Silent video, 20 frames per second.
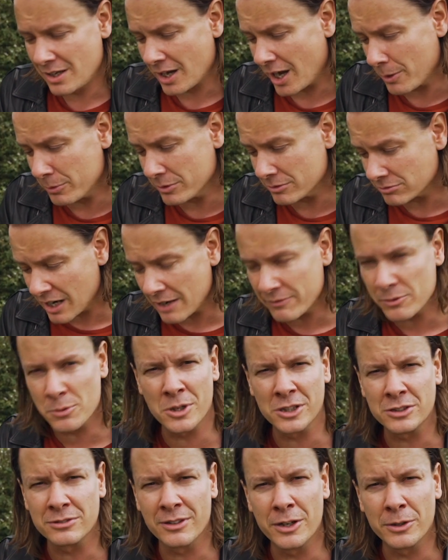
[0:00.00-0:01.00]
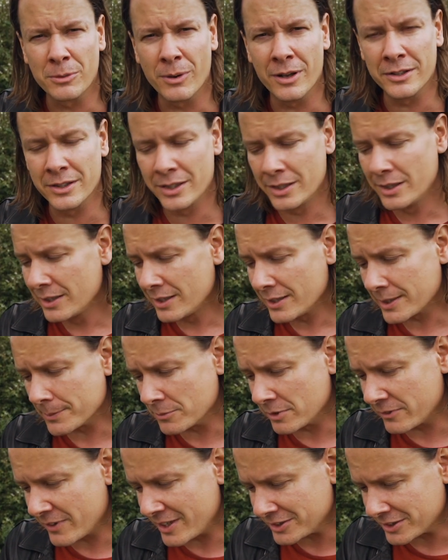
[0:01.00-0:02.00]
I would rather watch Rogue One than
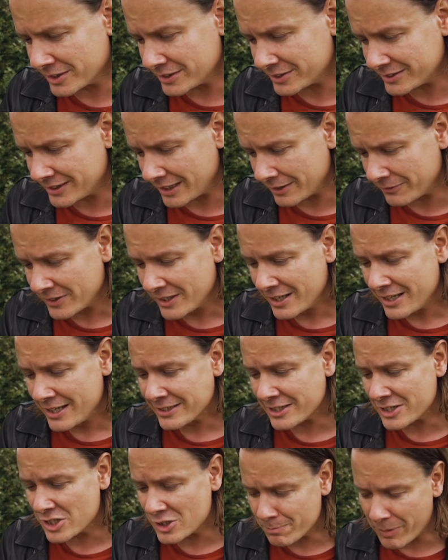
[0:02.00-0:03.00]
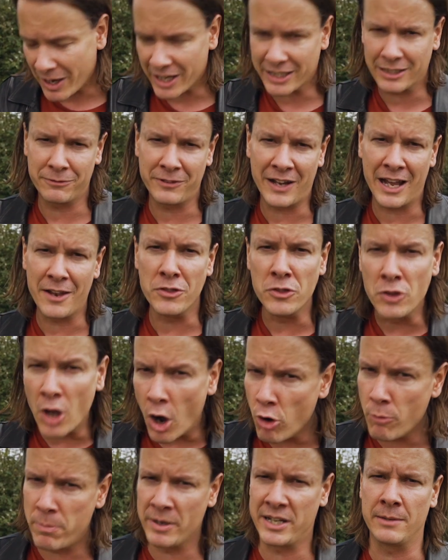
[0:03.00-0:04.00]
Revenge of the Sith, despite the fact
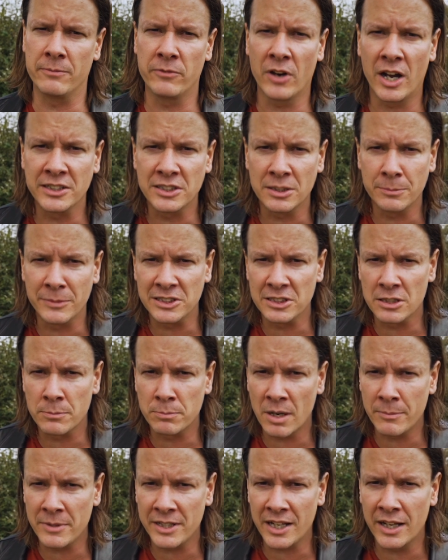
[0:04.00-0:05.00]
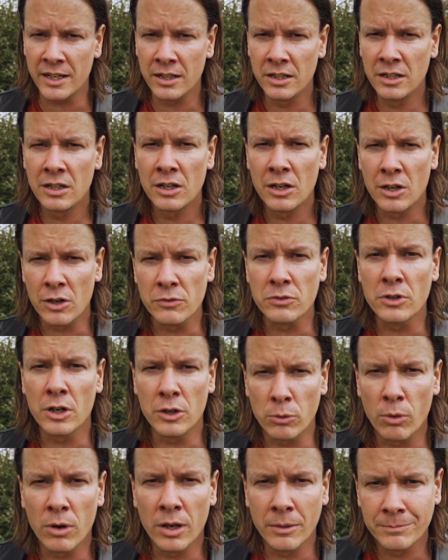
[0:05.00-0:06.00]
nobody invited me to the premiere of
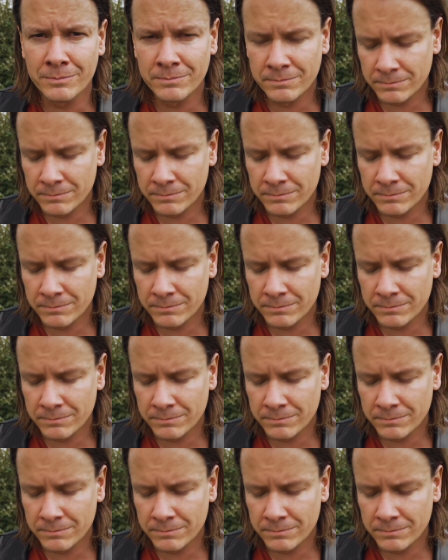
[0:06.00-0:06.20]
Rogue One.